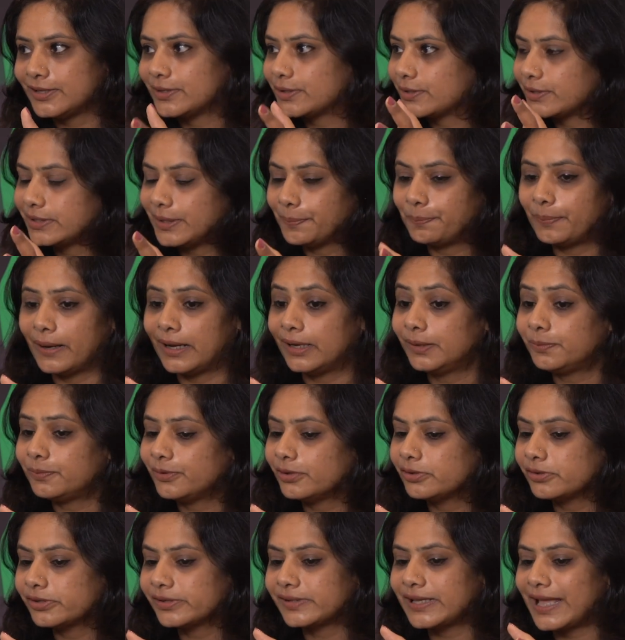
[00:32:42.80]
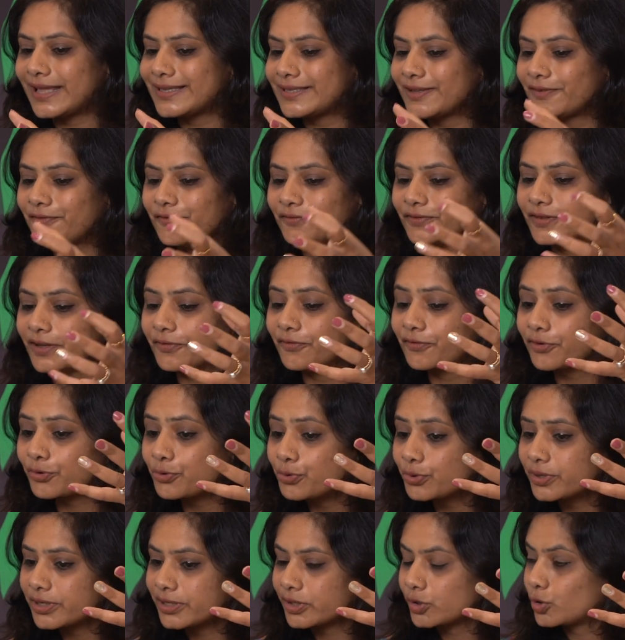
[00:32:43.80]
So the pulp looks as if the
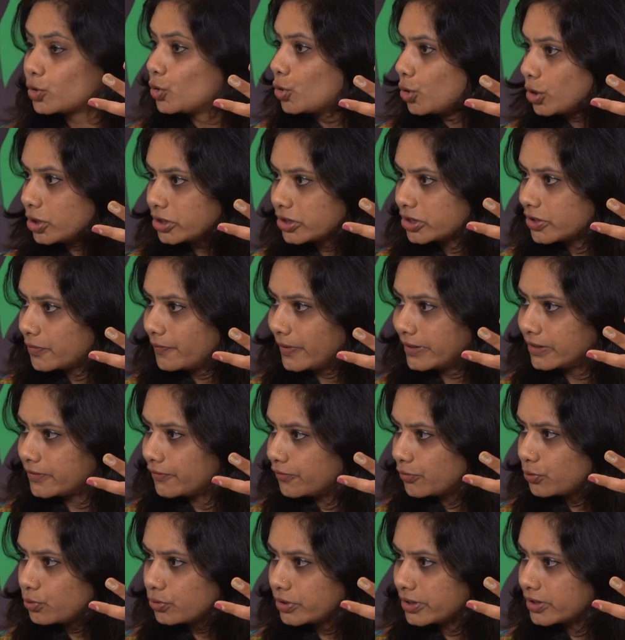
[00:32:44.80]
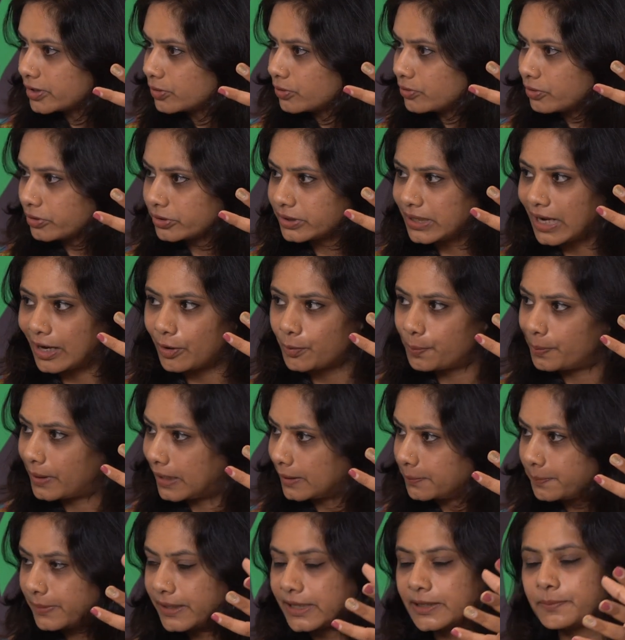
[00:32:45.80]
fruit is cooked. When the fruit is cooked, how yes.
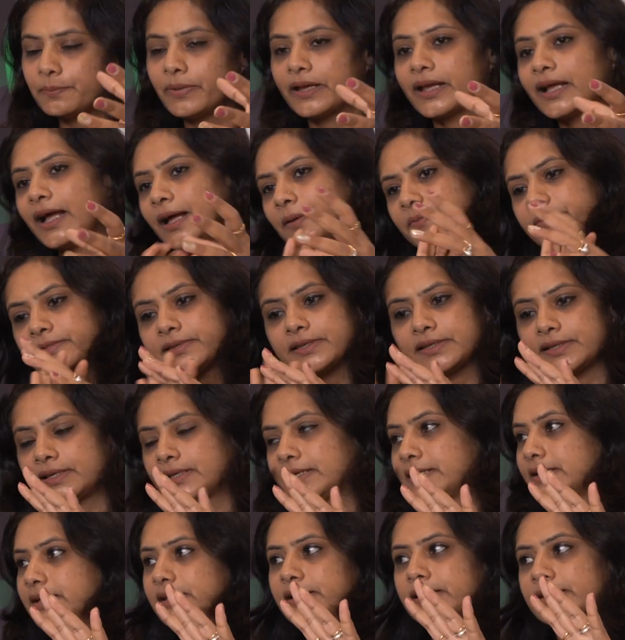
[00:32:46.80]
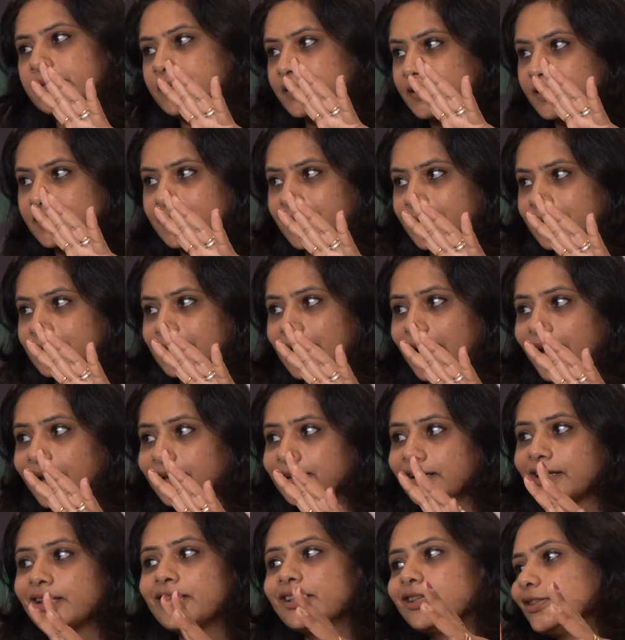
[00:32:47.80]
pulpy it becomes, yes. it is like
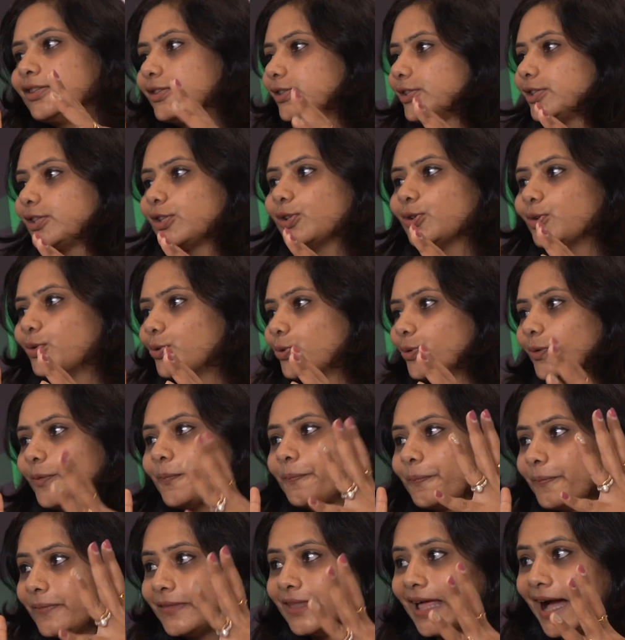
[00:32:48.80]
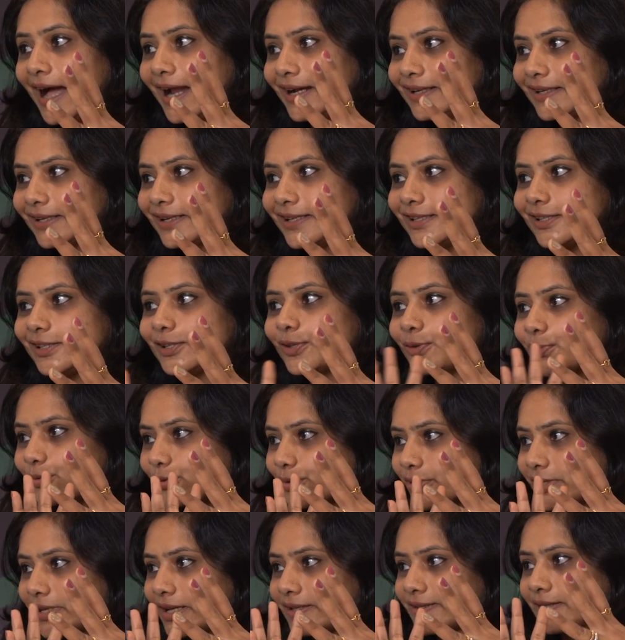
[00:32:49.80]
that. So that is
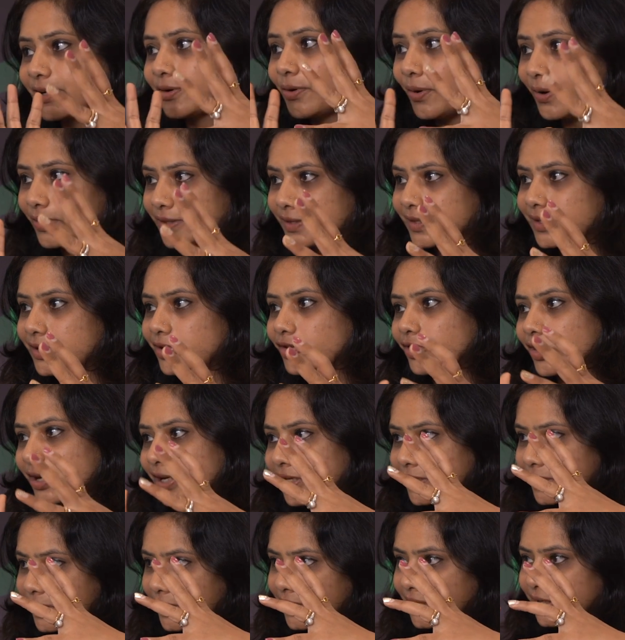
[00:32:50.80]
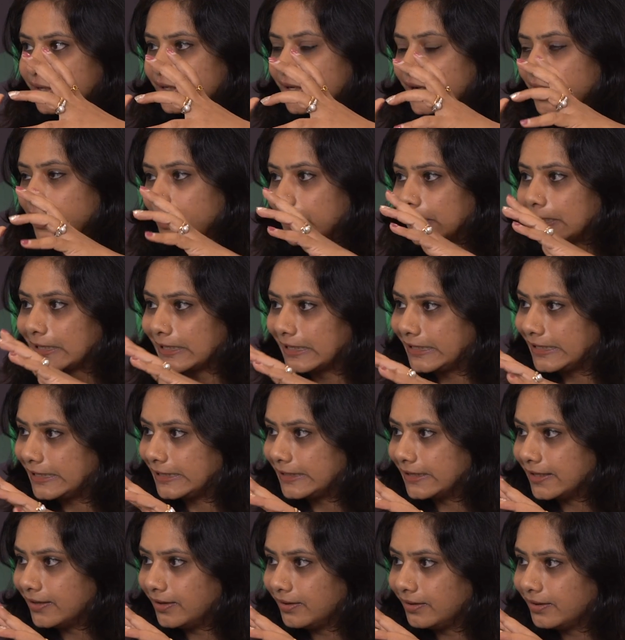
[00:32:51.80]
used as a concentrated uh,
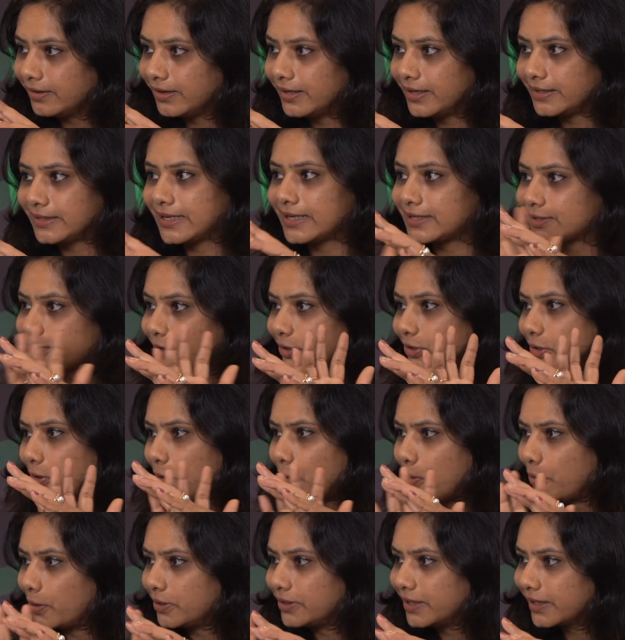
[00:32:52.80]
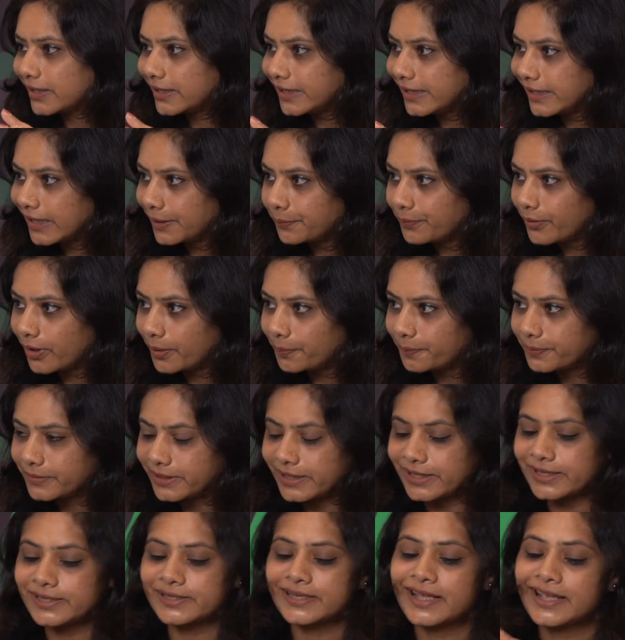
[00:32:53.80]
cleaner. It has right. got all the cleaning
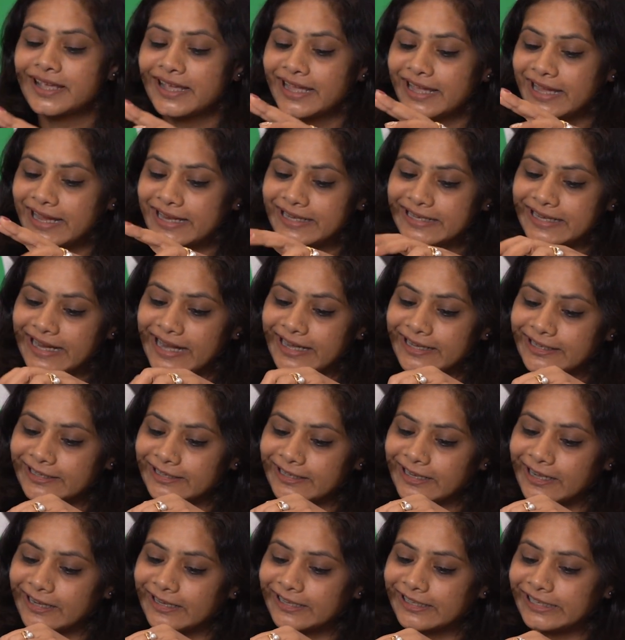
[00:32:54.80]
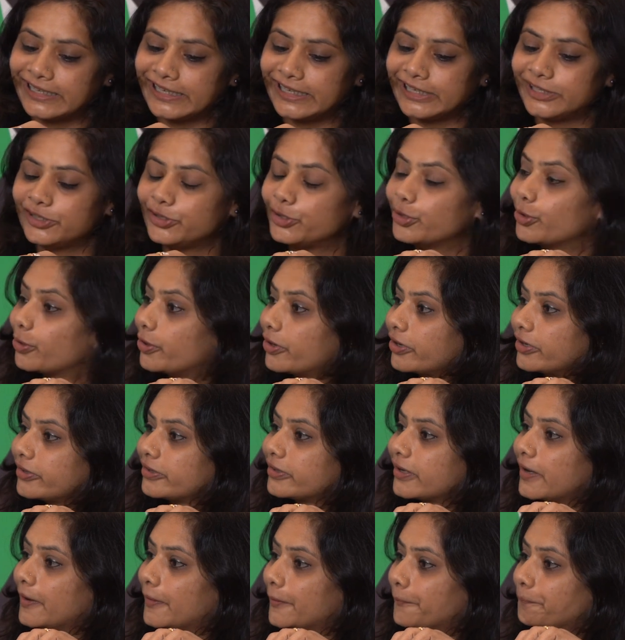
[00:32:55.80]
properties. It can uh, clean
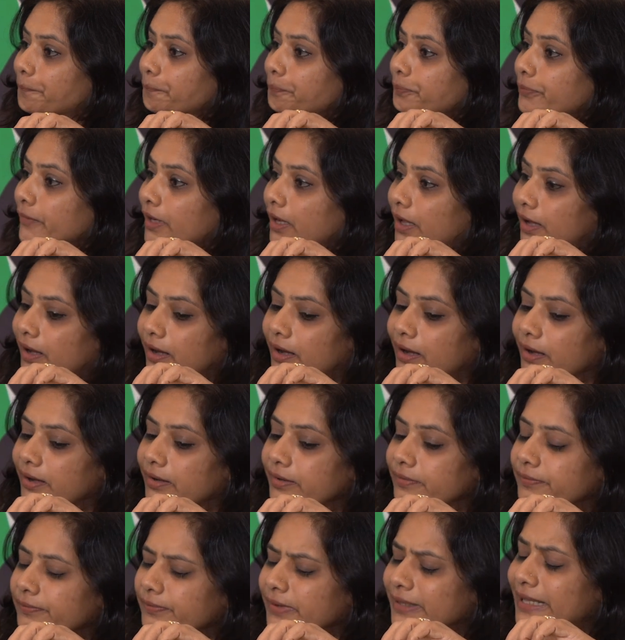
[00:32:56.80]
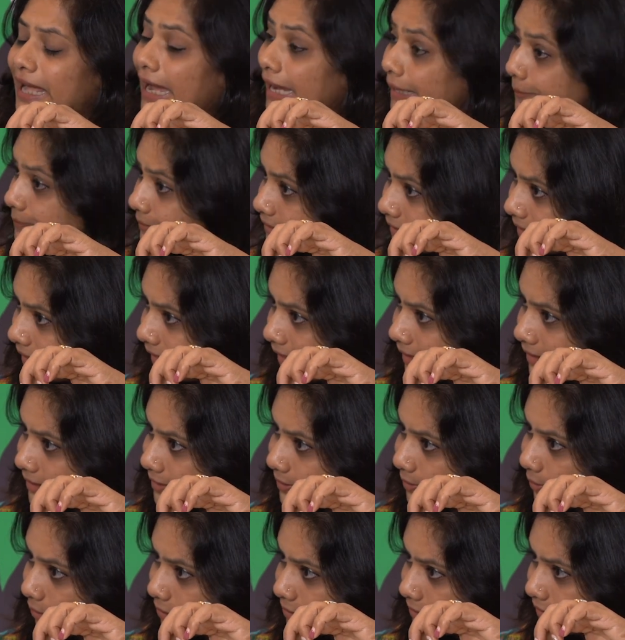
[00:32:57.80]
your uh, uh, lime
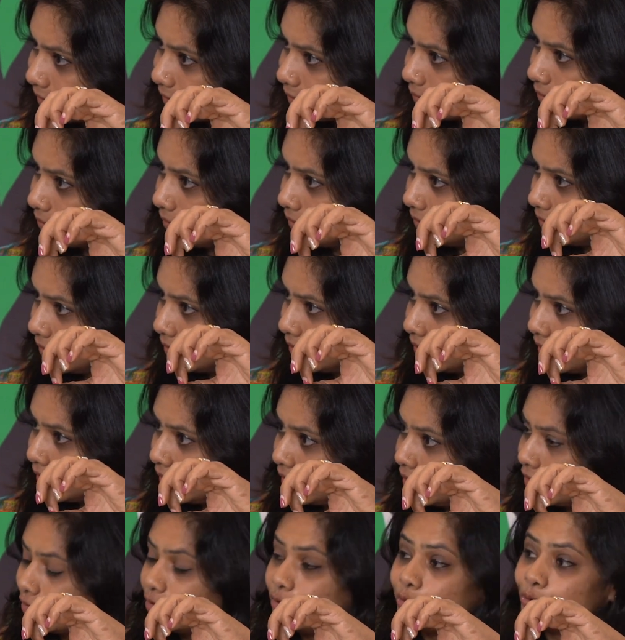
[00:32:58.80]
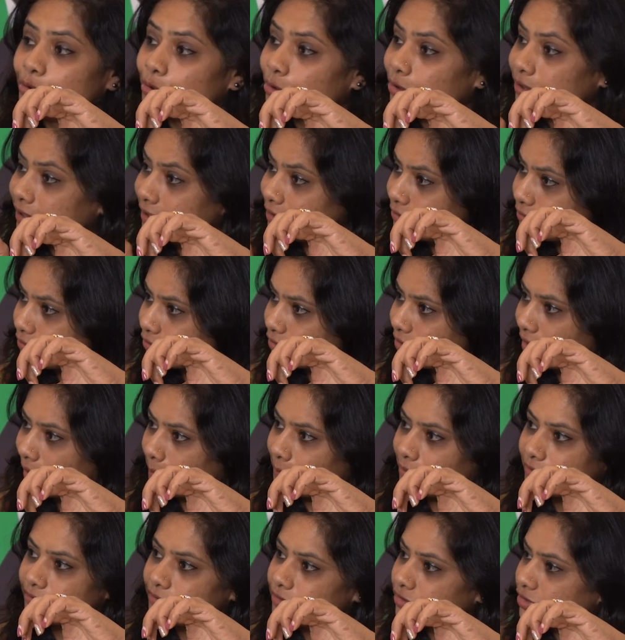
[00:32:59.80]
scales also. You don't need to
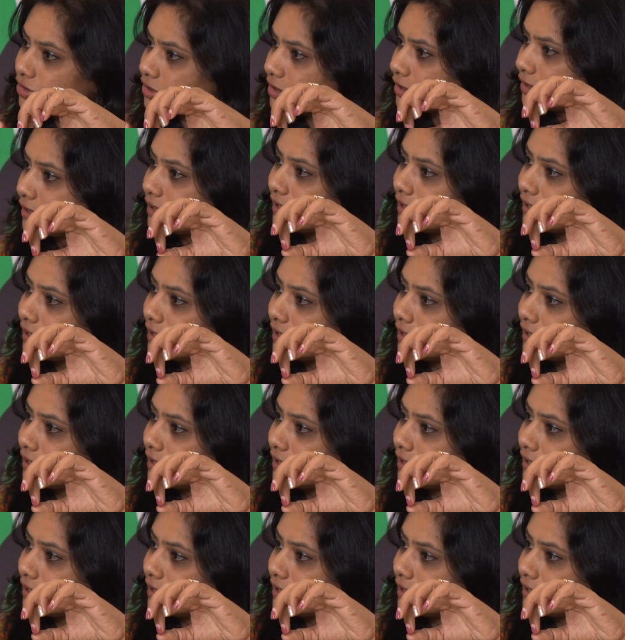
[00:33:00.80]
scrub also. Just